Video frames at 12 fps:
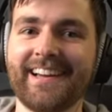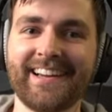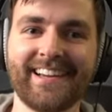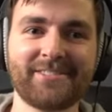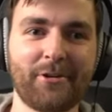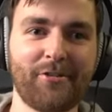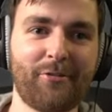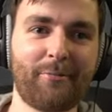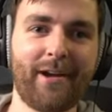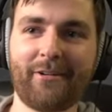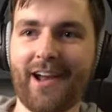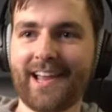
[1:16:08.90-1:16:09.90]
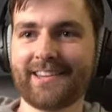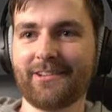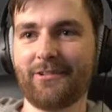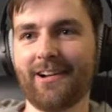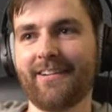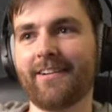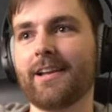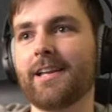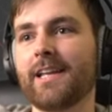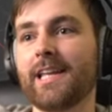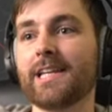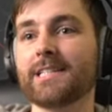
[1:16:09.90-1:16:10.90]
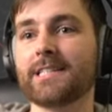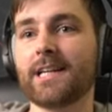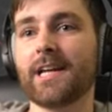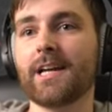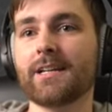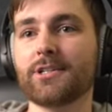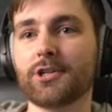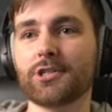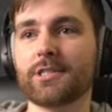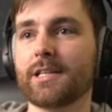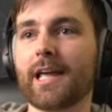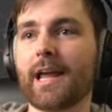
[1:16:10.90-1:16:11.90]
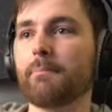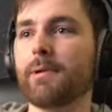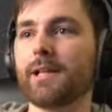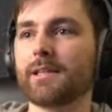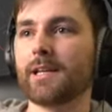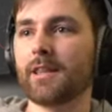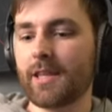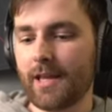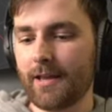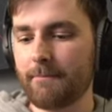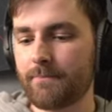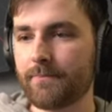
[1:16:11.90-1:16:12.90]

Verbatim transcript: uh, sorry for my rant earlier. It is uh, just like a built-in thing,